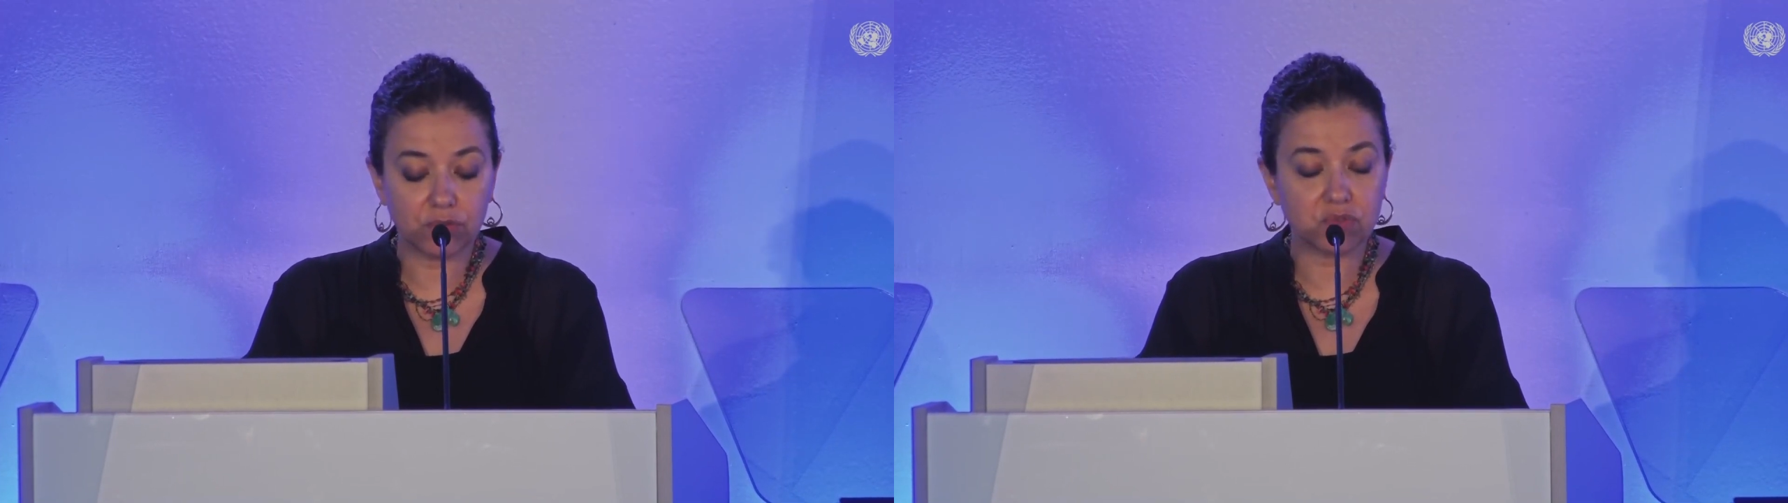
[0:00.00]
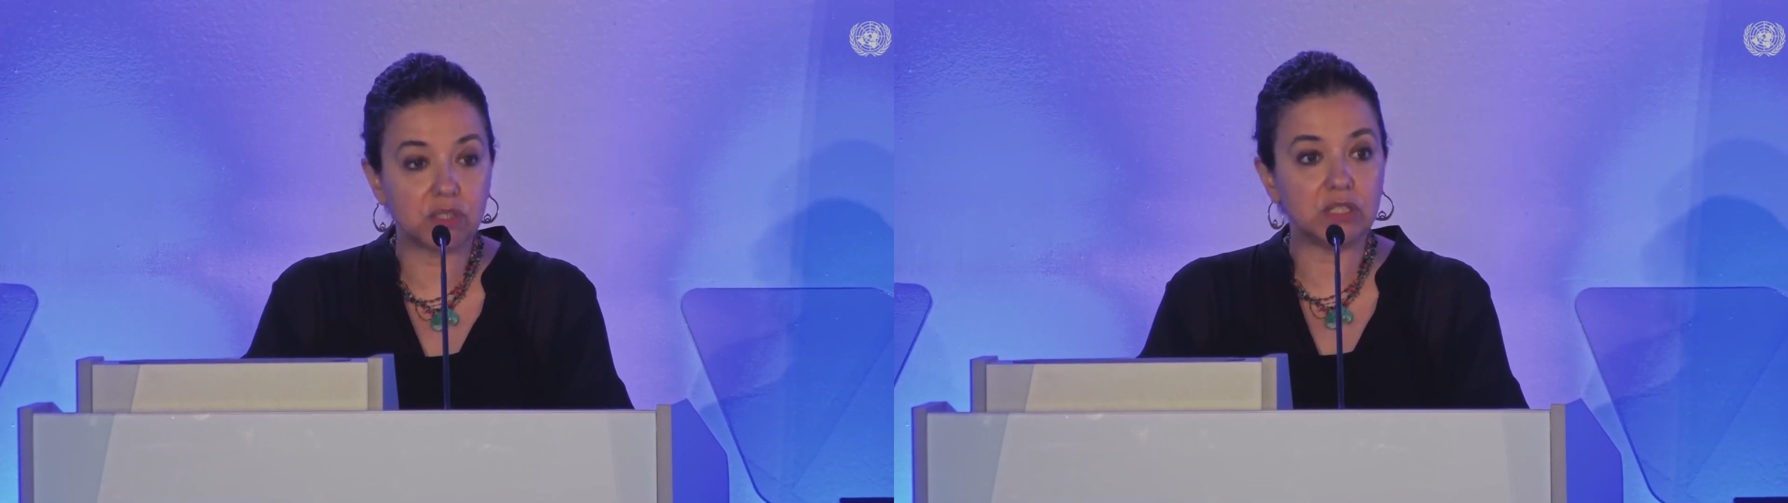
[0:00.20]

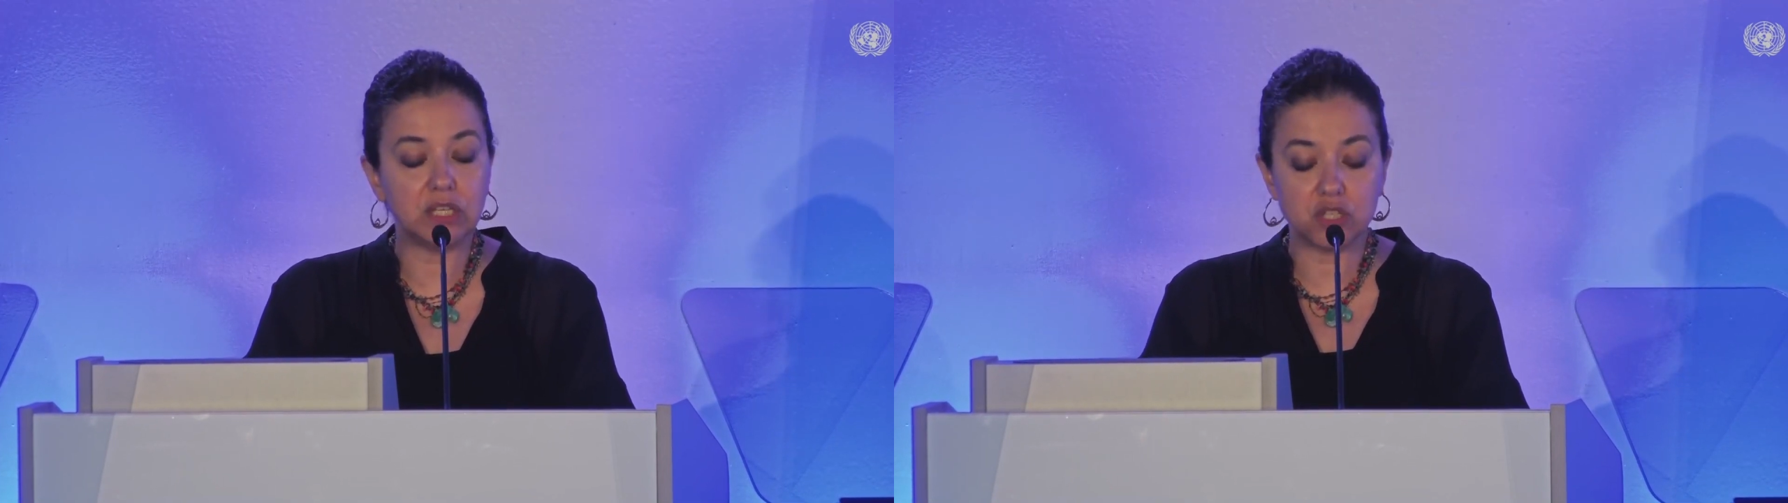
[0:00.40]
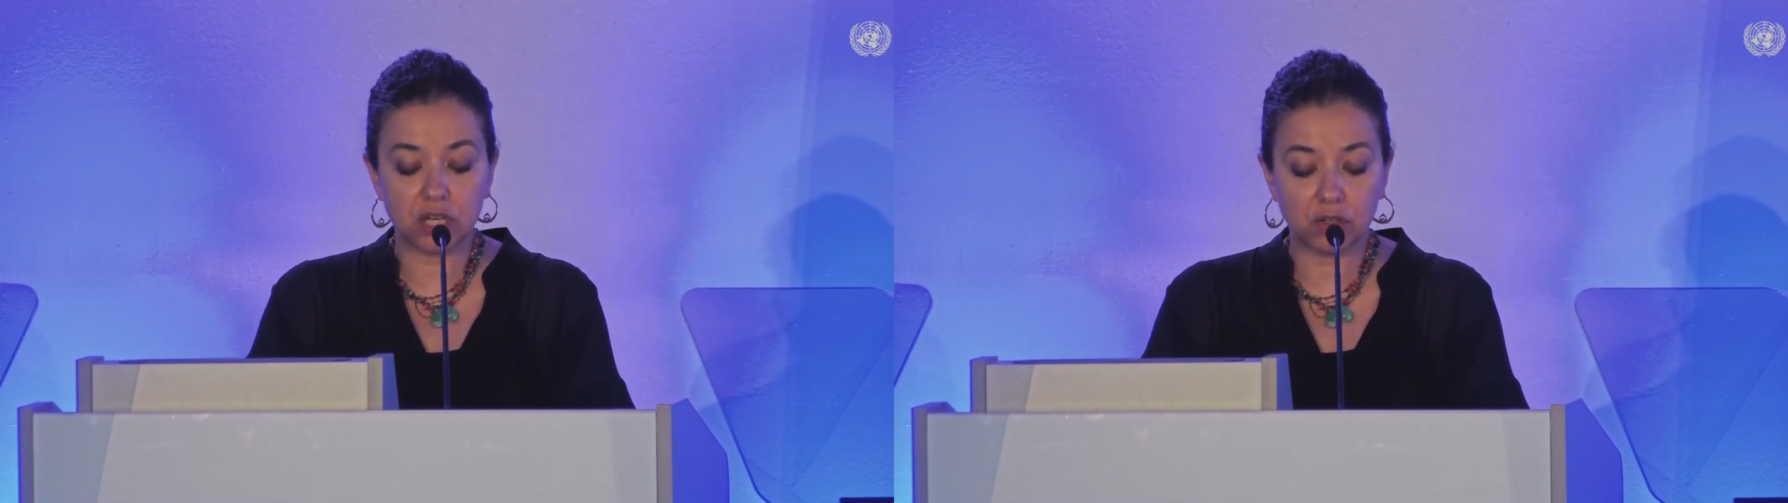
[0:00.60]
of
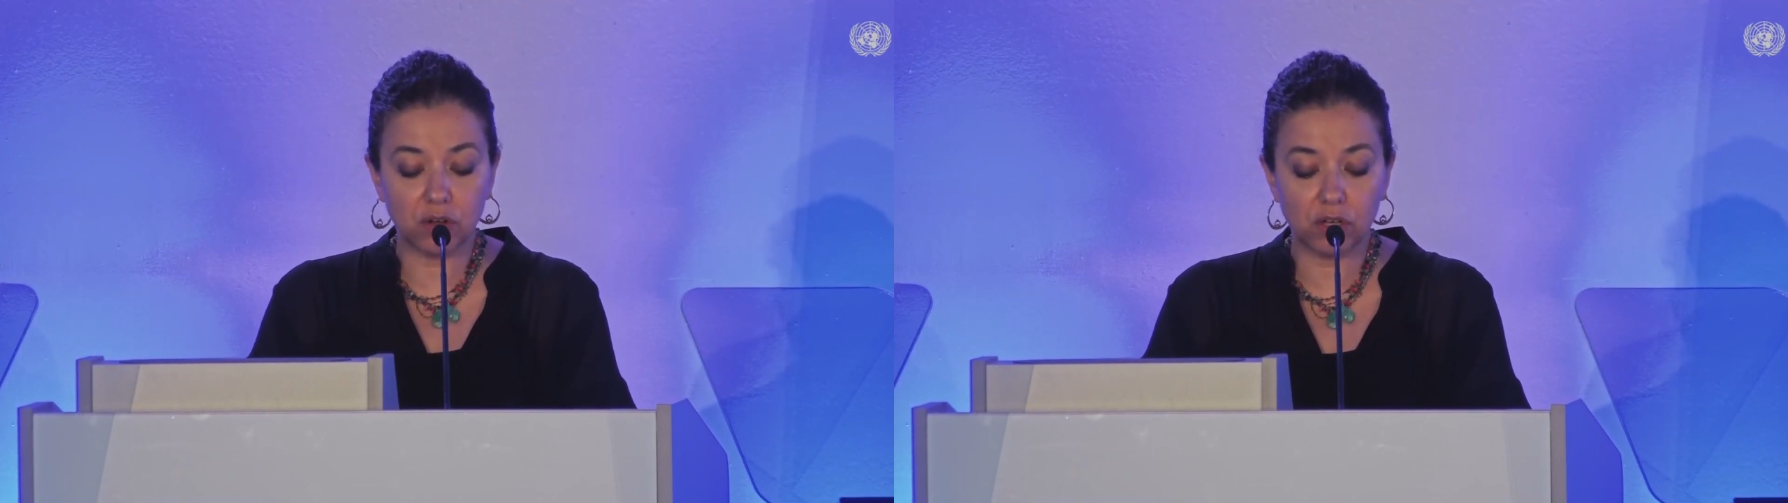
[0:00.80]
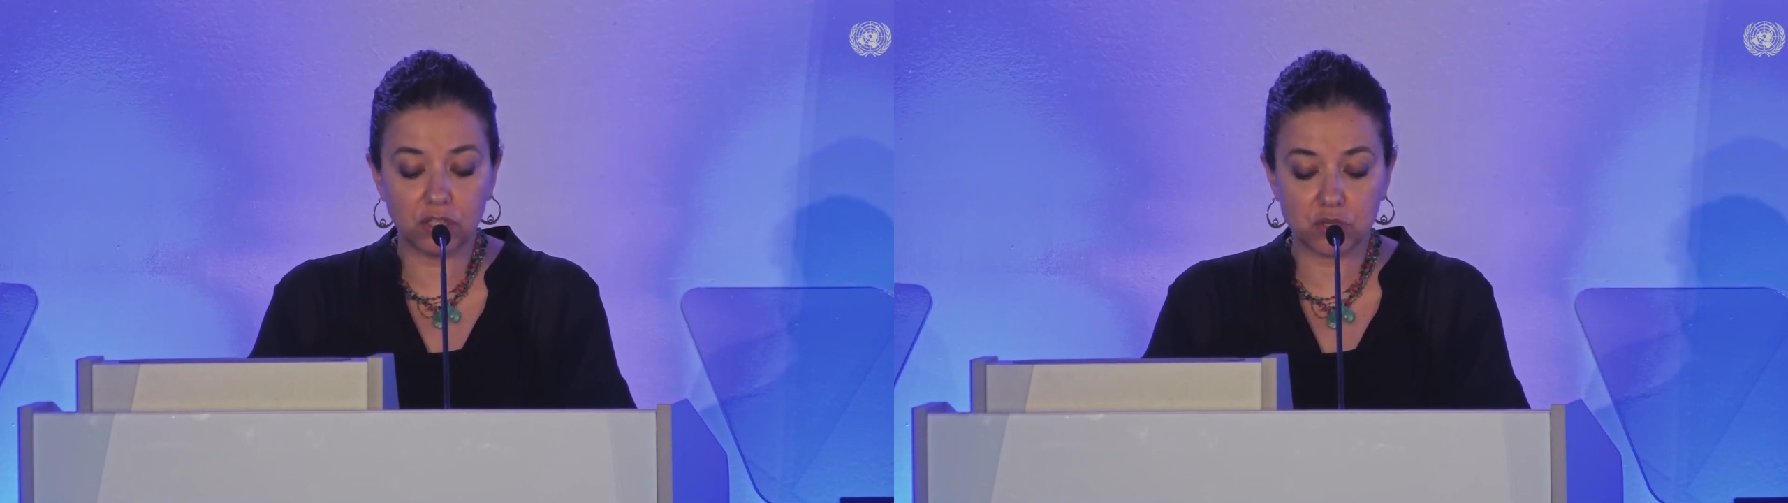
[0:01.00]
strategic
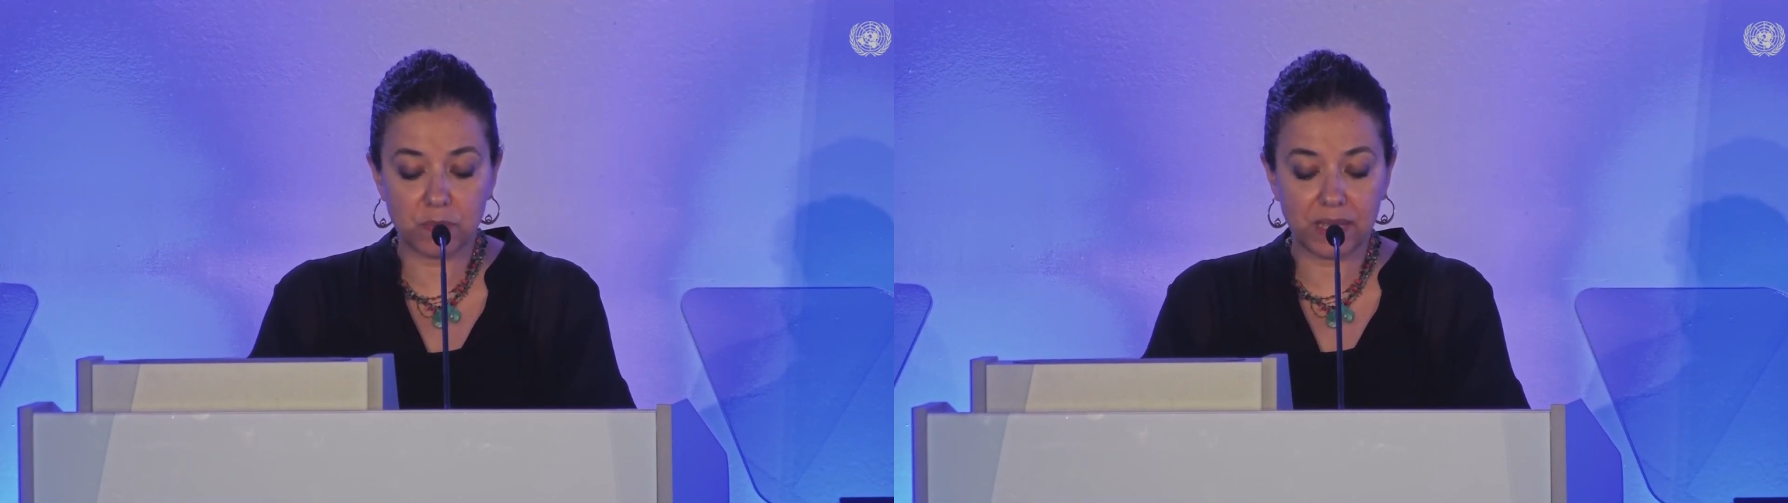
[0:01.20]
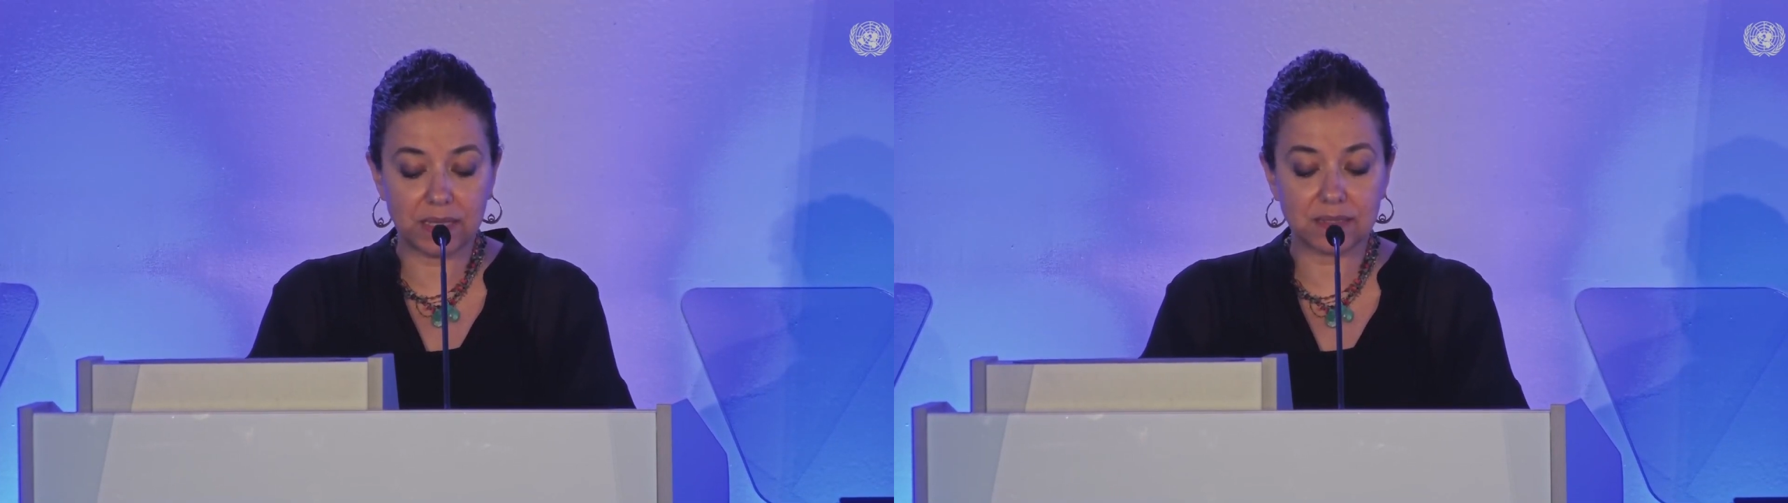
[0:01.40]

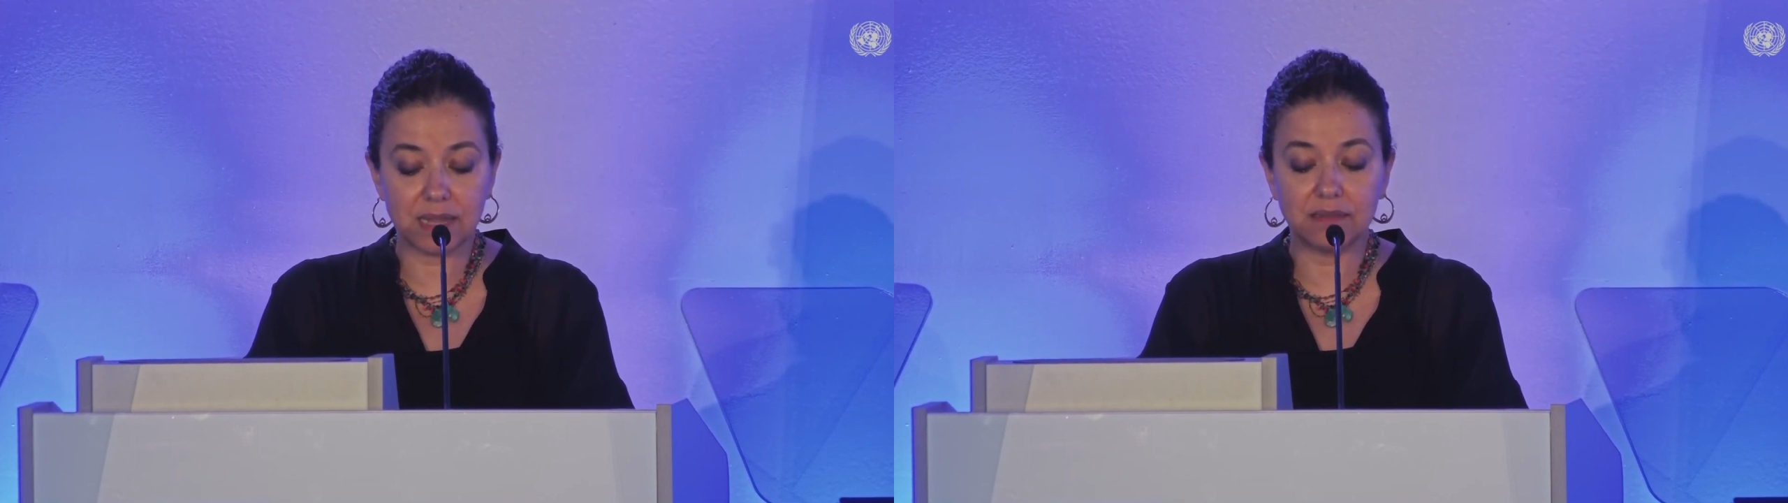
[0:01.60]
knowledge-based